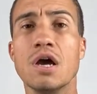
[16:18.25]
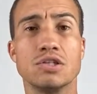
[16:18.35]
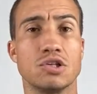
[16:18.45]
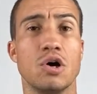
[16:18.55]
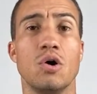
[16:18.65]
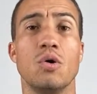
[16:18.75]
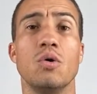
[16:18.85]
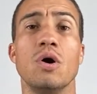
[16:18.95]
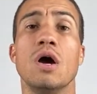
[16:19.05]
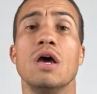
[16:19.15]

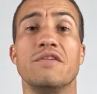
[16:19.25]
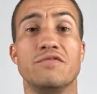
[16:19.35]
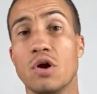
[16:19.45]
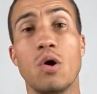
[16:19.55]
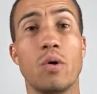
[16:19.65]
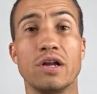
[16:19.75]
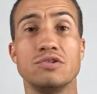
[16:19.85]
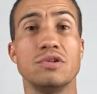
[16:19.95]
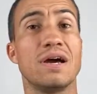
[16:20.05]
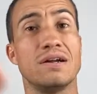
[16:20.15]
So if you don't want
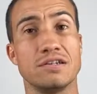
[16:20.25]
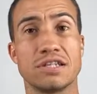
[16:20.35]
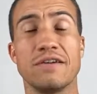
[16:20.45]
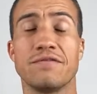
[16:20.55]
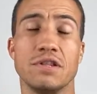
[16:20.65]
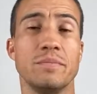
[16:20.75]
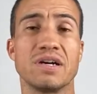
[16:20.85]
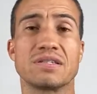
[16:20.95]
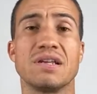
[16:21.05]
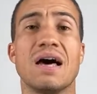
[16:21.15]
to do that, I understand
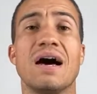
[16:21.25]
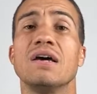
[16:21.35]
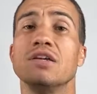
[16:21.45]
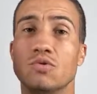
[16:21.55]
$50 is a lot.